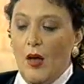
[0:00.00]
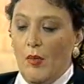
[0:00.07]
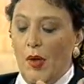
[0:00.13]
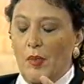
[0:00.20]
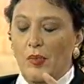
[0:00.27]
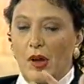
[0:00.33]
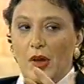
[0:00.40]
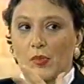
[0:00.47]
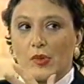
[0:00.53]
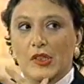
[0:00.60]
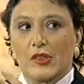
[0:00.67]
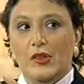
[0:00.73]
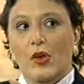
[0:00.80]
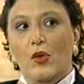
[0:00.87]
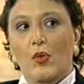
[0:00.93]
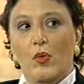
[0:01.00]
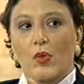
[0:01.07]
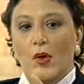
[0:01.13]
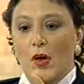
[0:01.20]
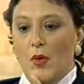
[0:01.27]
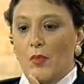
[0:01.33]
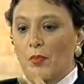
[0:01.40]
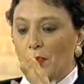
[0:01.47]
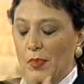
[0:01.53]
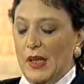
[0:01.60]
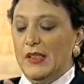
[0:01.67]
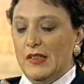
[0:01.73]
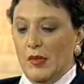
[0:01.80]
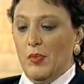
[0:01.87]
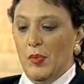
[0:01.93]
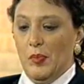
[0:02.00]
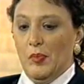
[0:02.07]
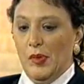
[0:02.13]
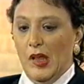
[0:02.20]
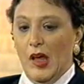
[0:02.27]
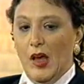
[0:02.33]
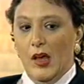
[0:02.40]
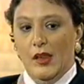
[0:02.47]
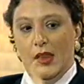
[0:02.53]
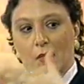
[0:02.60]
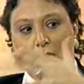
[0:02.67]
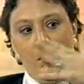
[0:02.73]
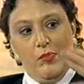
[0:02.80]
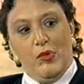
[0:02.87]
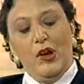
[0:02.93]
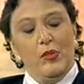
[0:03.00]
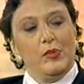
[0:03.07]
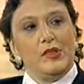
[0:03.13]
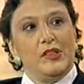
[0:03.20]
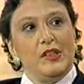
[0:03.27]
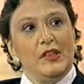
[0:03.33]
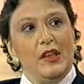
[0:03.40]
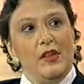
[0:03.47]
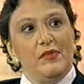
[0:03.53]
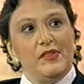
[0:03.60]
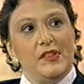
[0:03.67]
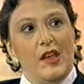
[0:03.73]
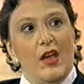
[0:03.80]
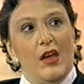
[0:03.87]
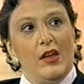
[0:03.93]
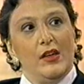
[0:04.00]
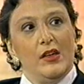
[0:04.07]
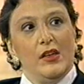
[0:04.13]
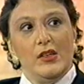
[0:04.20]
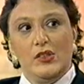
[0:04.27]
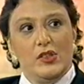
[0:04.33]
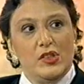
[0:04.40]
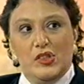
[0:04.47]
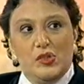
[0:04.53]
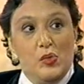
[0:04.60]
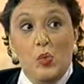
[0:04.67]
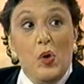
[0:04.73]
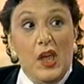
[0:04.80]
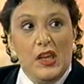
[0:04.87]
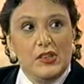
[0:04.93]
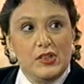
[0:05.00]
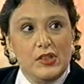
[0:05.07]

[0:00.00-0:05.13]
My brain was so built up with blood that my brain was to the left side, just squished.